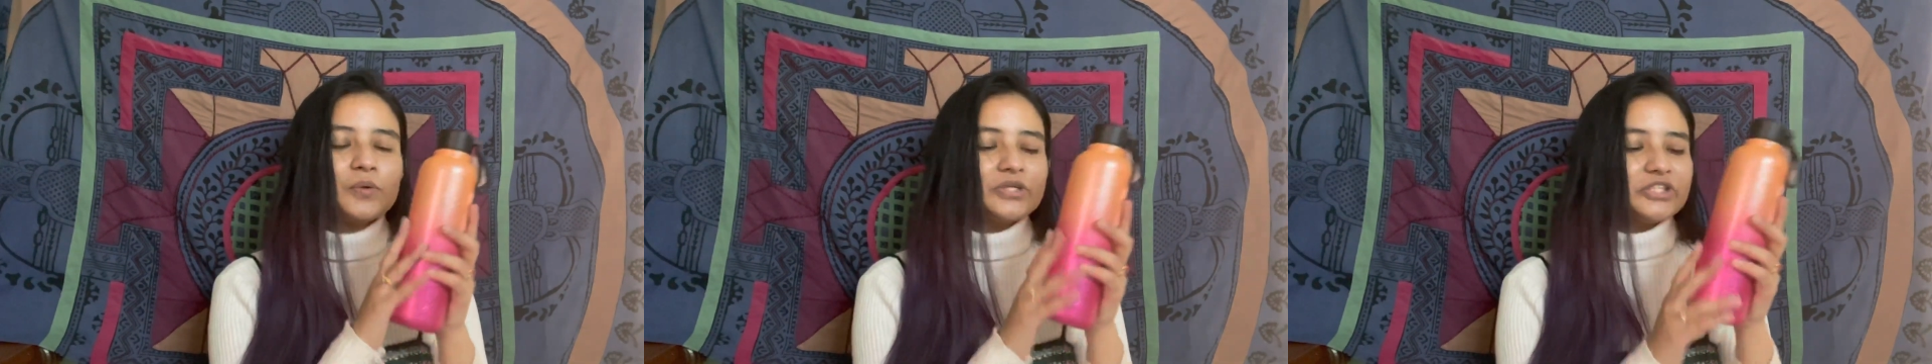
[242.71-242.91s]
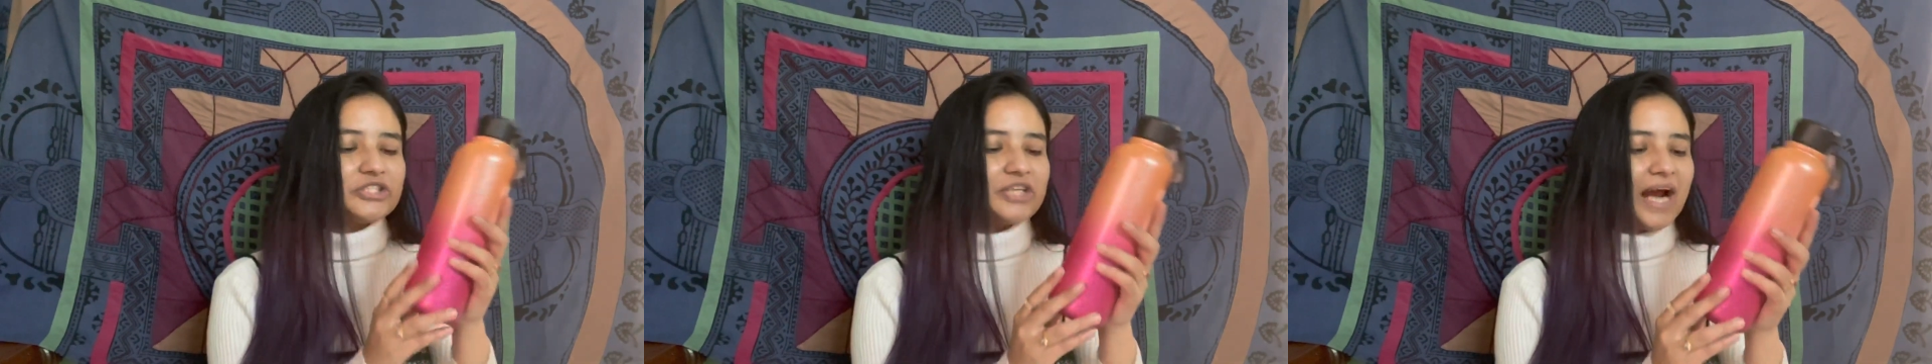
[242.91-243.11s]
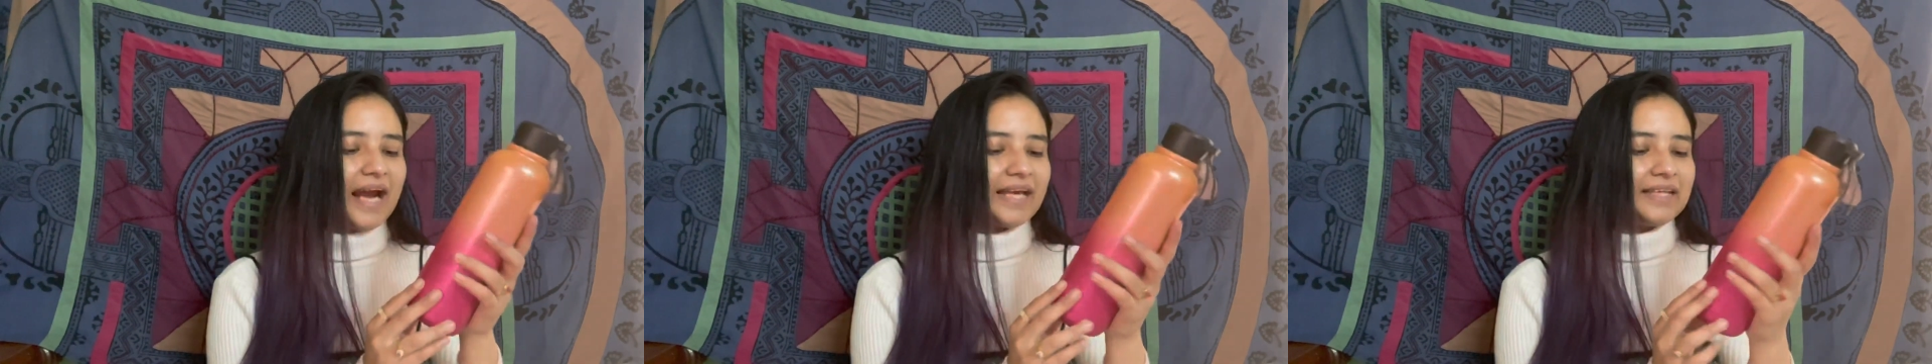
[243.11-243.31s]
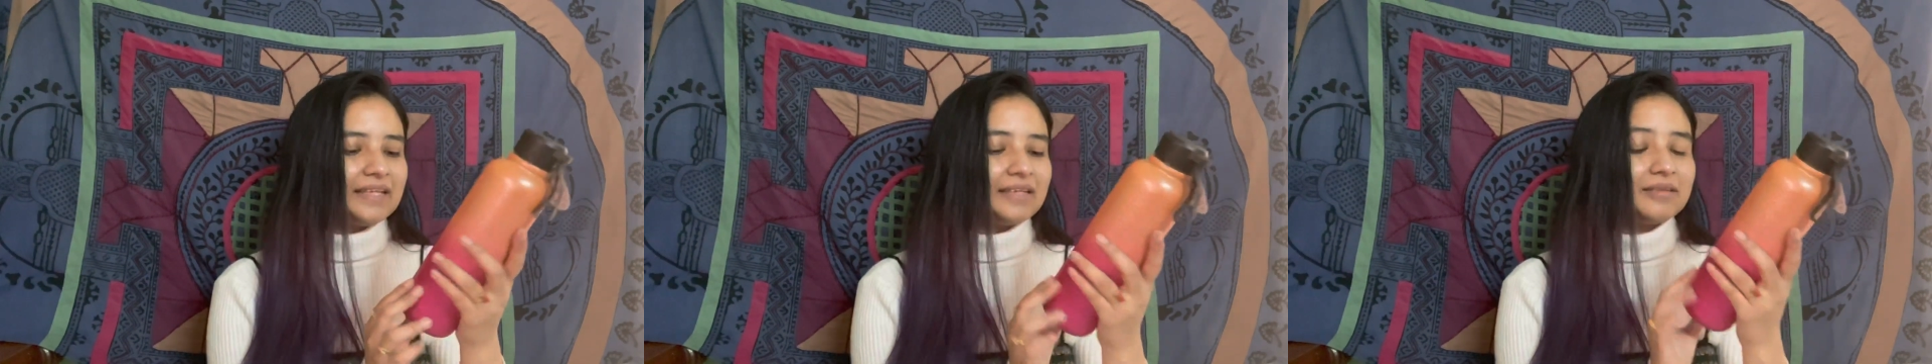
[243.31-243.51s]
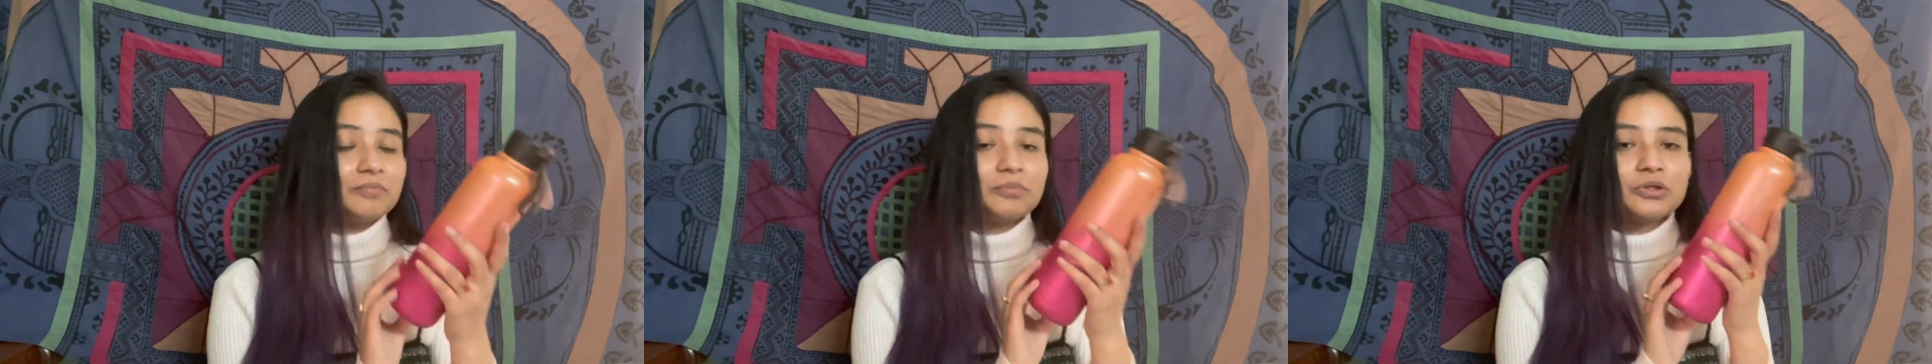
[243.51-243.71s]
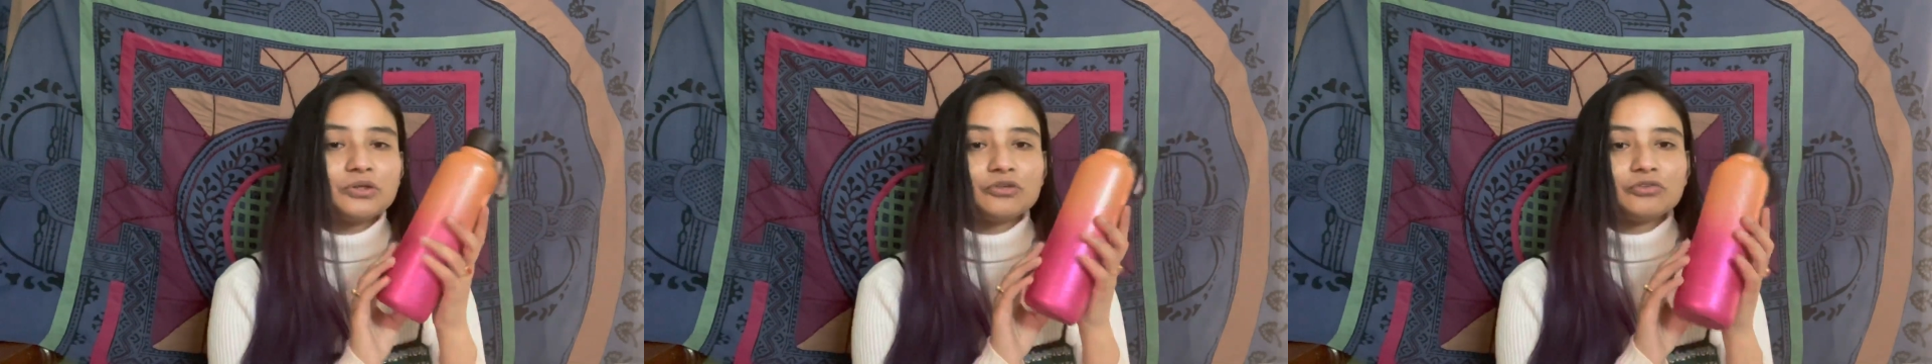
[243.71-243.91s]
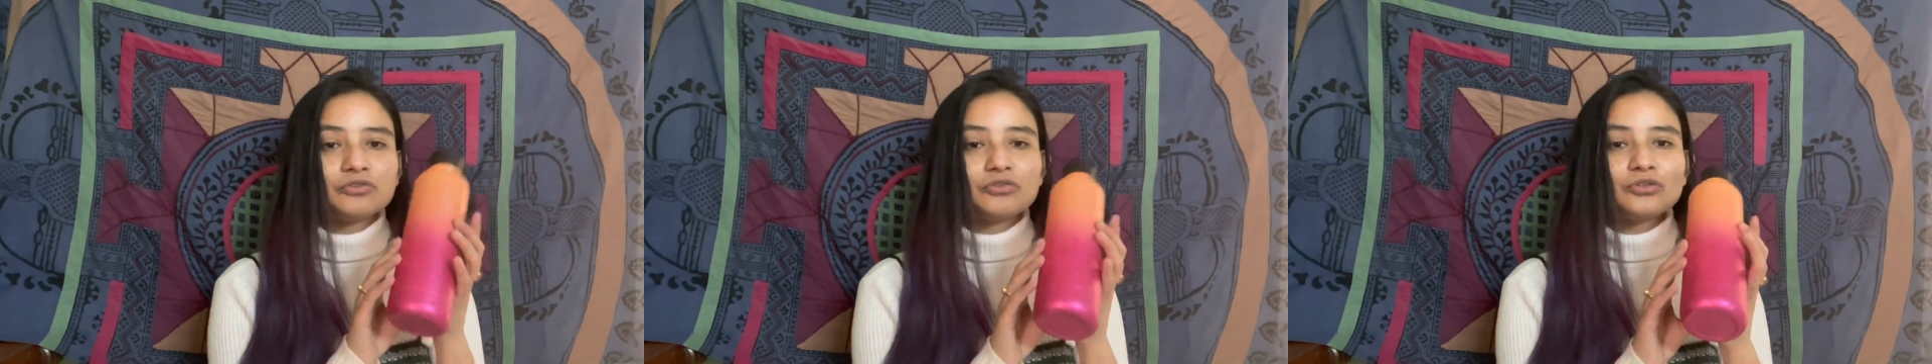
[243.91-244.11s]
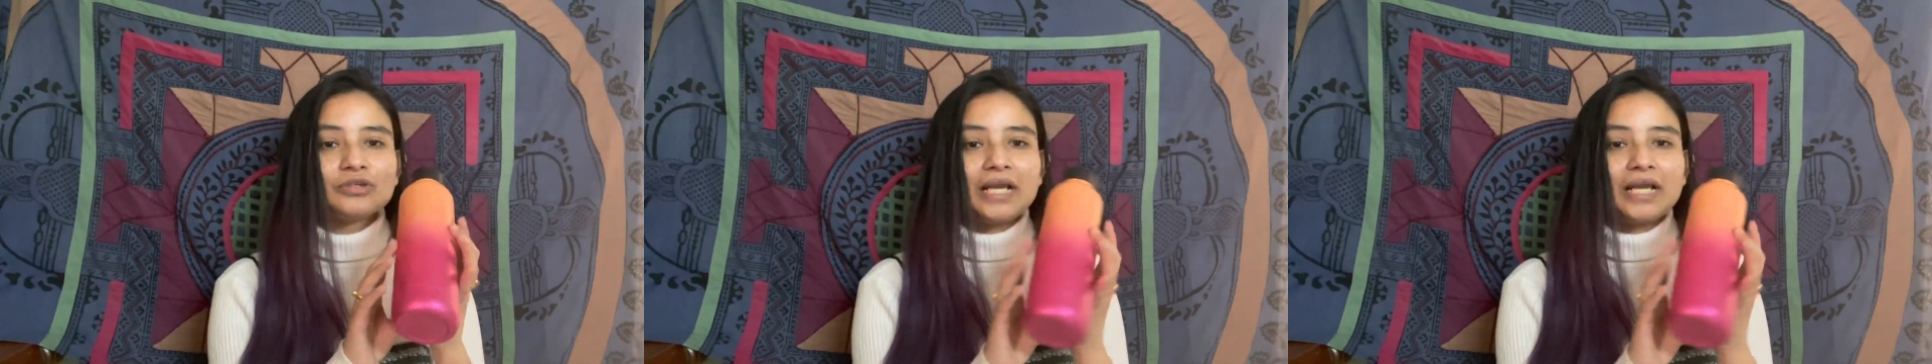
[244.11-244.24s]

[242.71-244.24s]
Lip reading: shiny and beautiful,